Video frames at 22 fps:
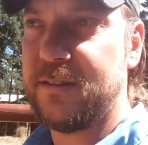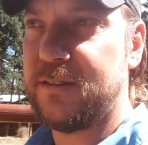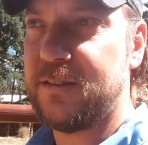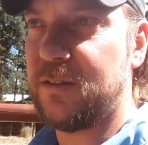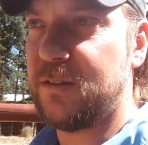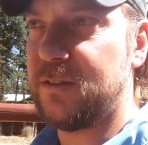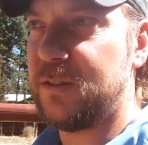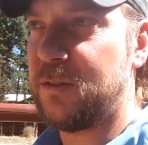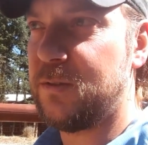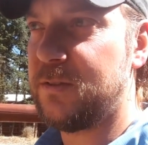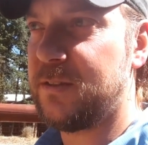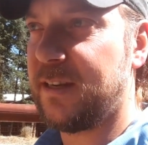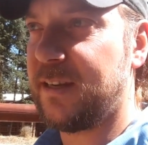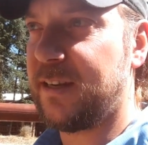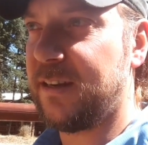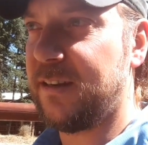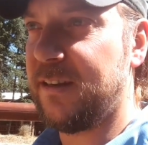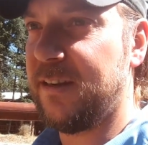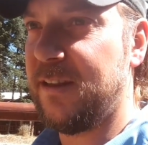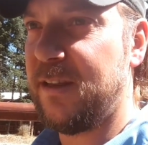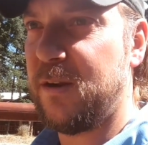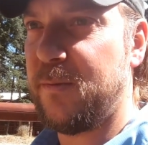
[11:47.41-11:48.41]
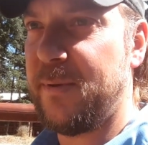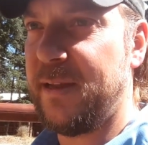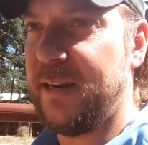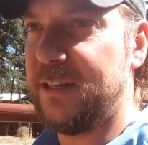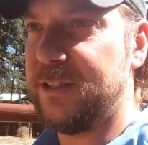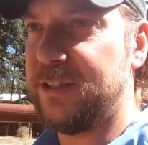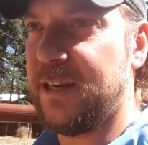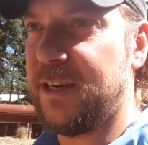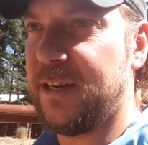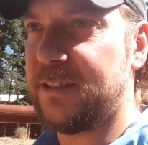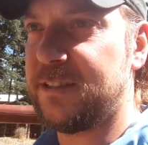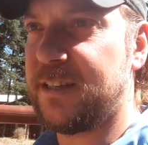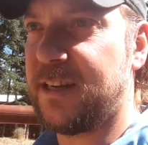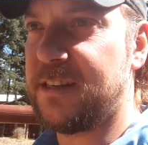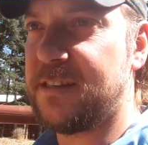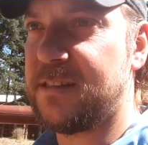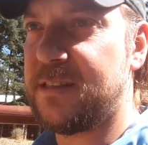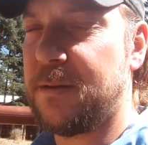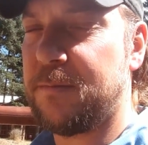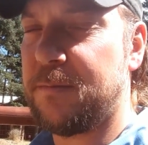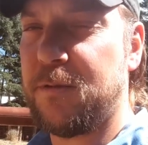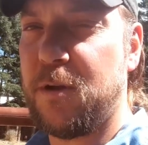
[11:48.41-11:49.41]
So she was like a little bitty chick. She got
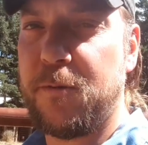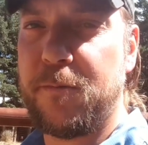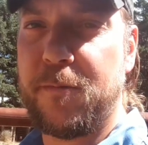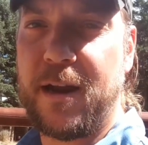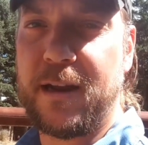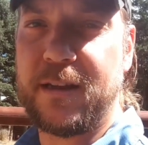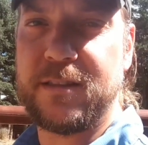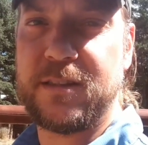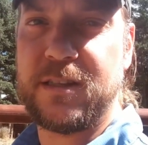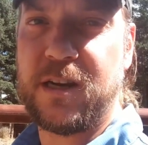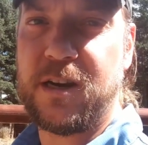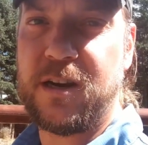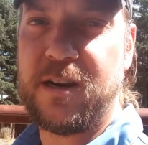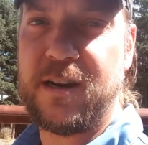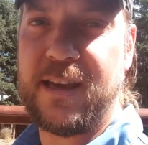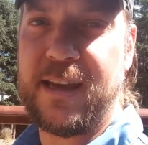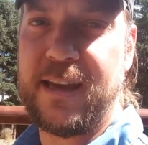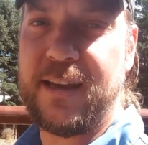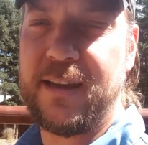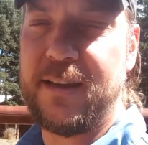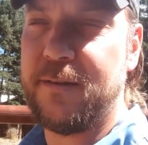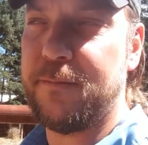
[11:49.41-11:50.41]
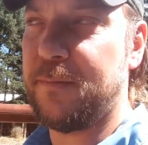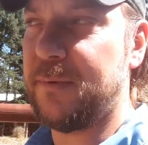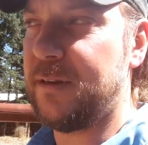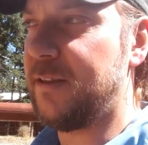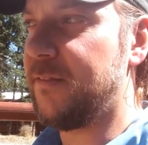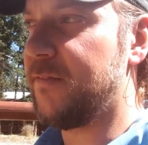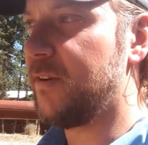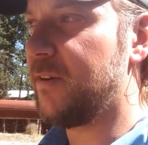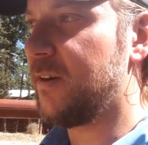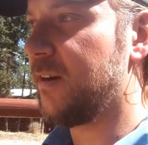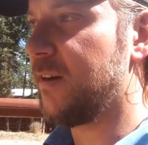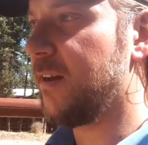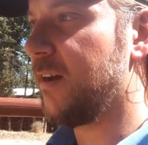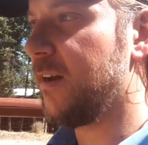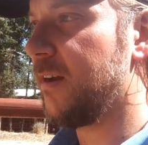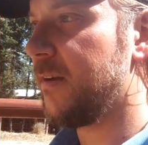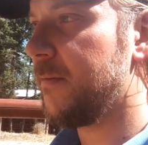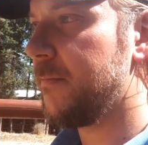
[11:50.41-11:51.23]
stepped on by a turkey, believe it or not.